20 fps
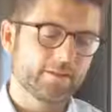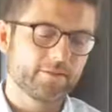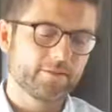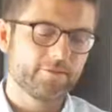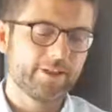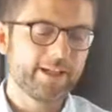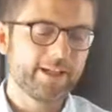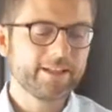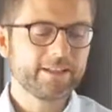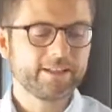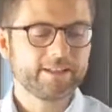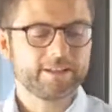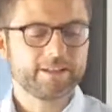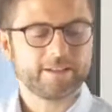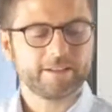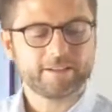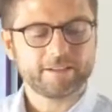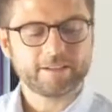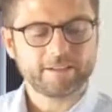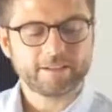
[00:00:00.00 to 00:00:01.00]
Then
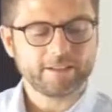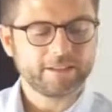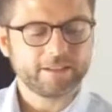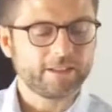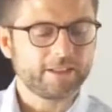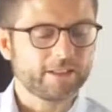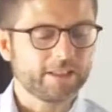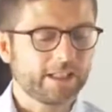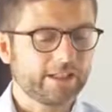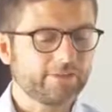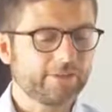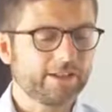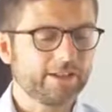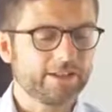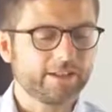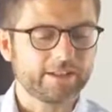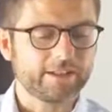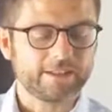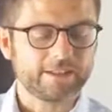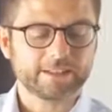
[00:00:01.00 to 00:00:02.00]

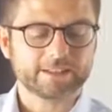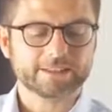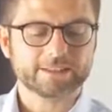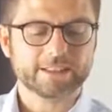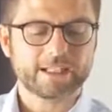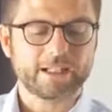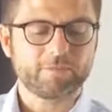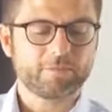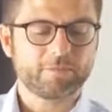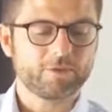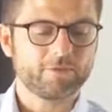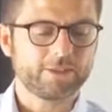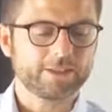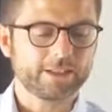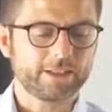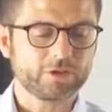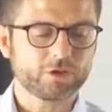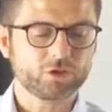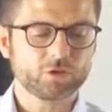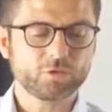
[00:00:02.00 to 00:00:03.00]
another example
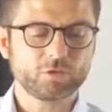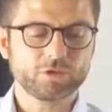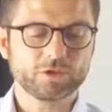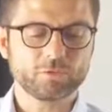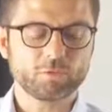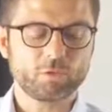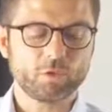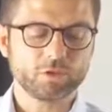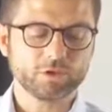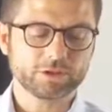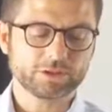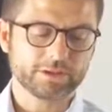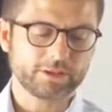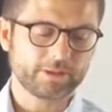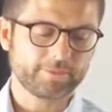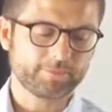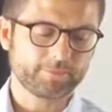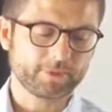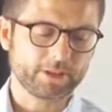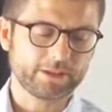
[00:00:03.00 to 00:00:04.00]
that I chose was
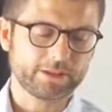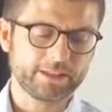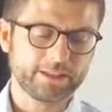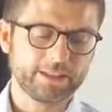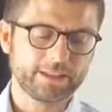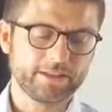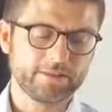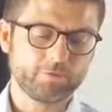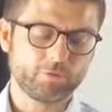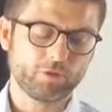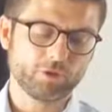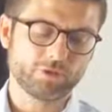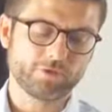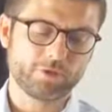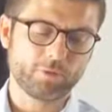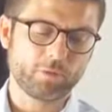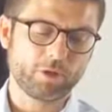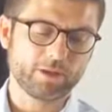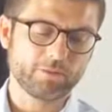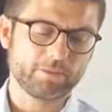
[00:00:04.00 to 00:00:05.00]

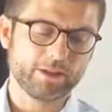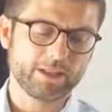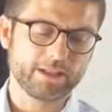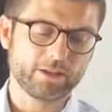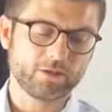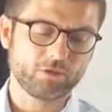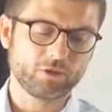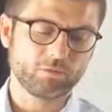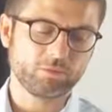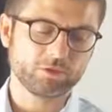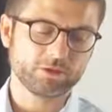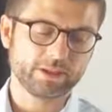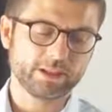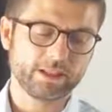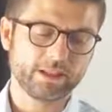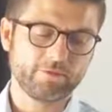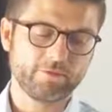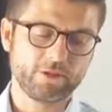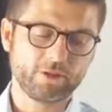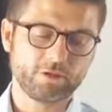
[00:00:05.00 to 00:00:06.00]
the one by Le
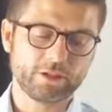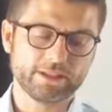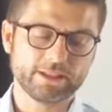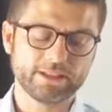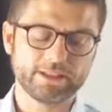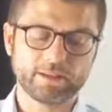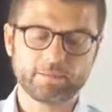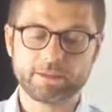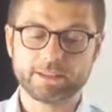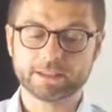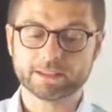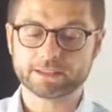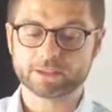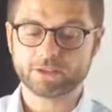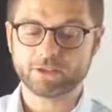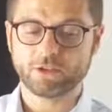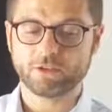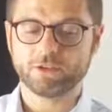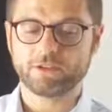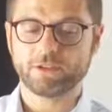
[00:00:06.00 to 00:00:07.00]
Corbusier, the Unité
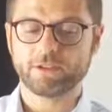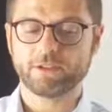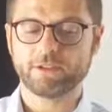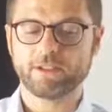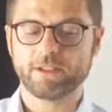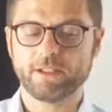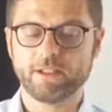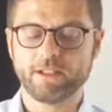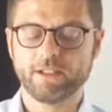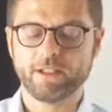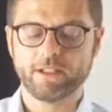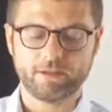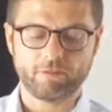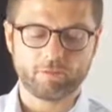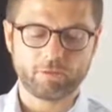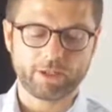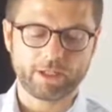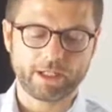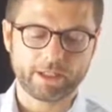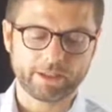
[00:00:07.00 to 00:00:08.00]
d'Habitation. Here
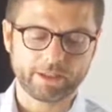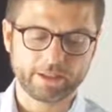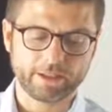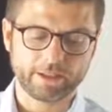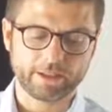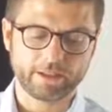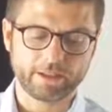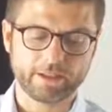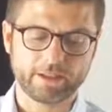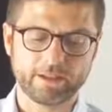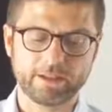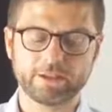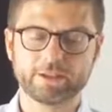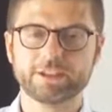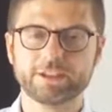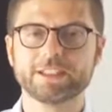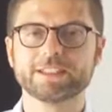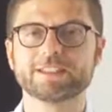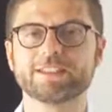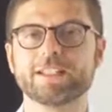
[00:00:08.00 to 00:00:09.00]
we are in
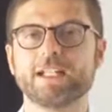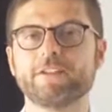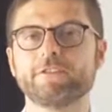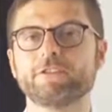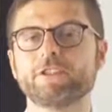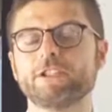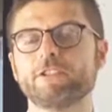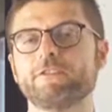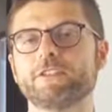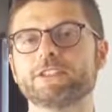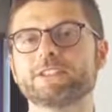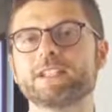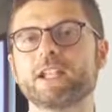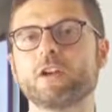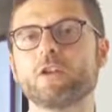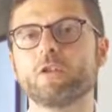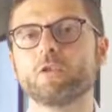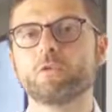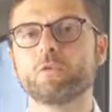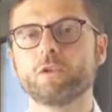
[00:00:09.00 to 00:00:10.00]
just after the
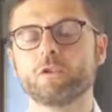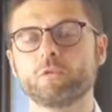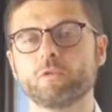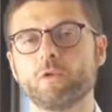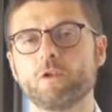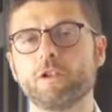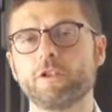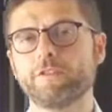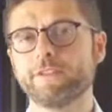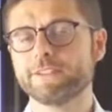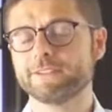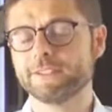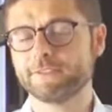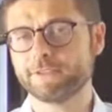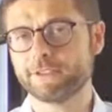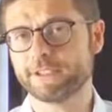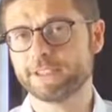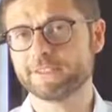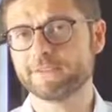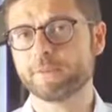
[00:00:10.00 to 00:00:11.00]
Second World War.
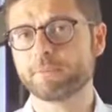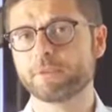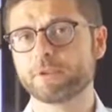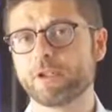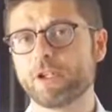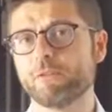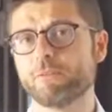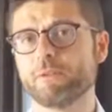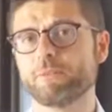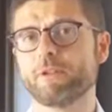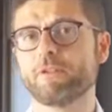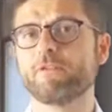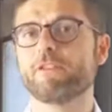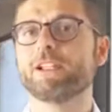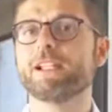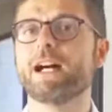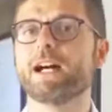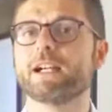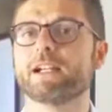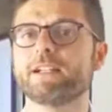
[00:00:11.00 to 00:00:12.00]
There is the problem of the
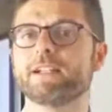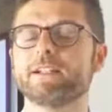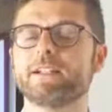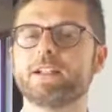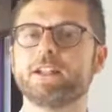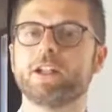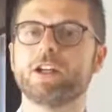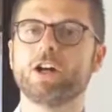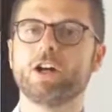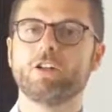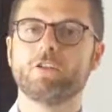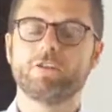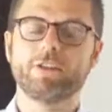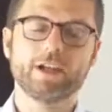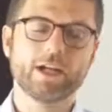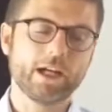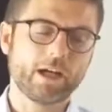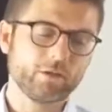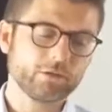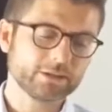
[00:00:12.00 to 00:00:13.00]
lack of the
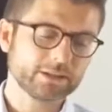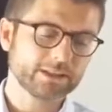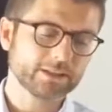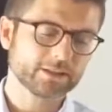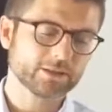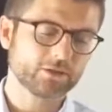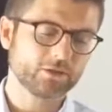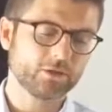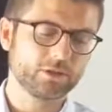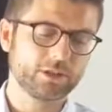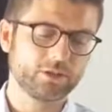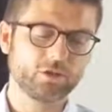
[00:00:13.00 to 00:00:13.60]
houses, so Le